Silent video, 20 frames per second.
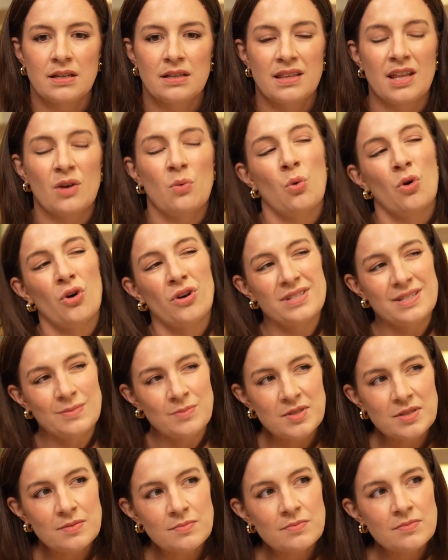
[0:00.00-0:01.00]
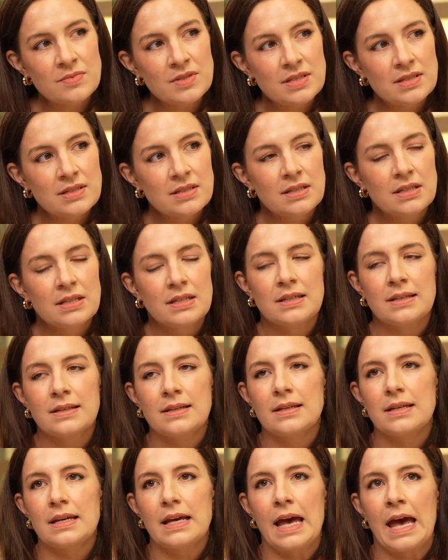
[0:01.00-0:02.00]
there were symptoms
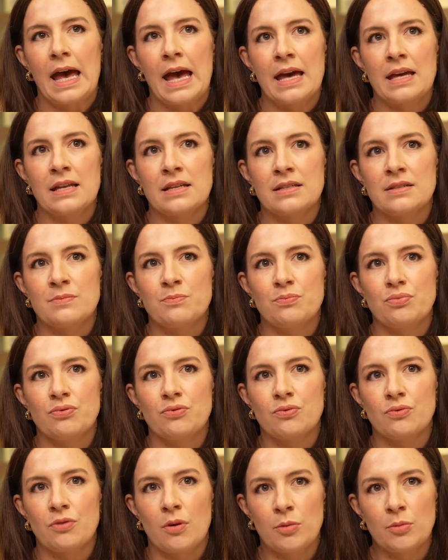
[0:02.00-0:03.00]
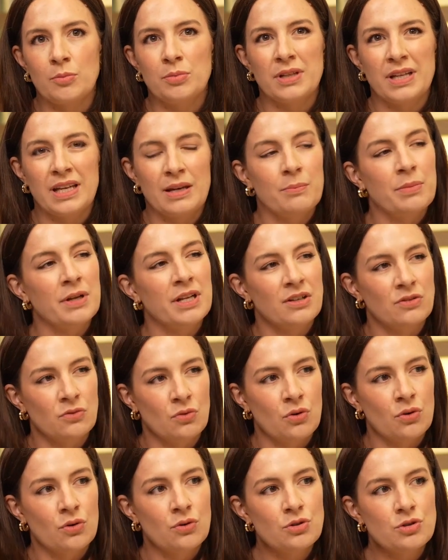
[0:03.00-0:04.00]
and probably a bit
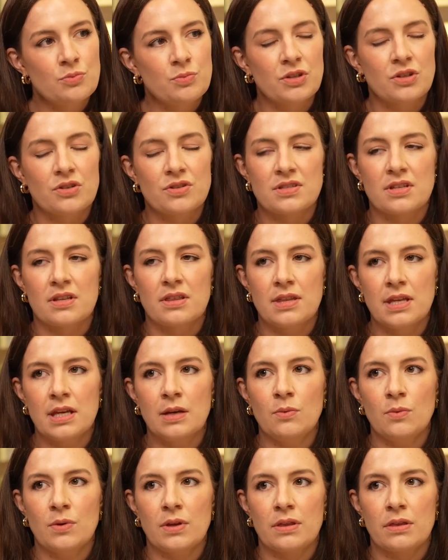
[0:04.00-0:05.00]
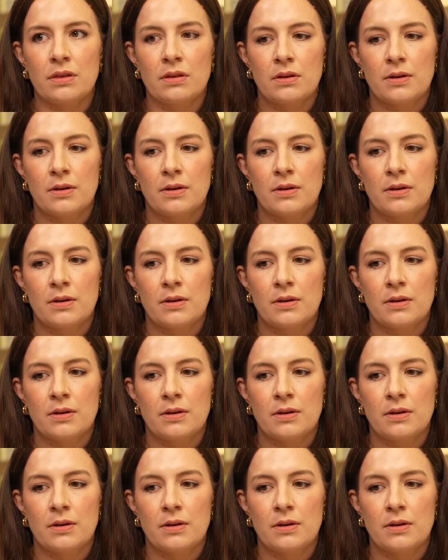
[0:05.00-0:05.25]
ignored, because the thing with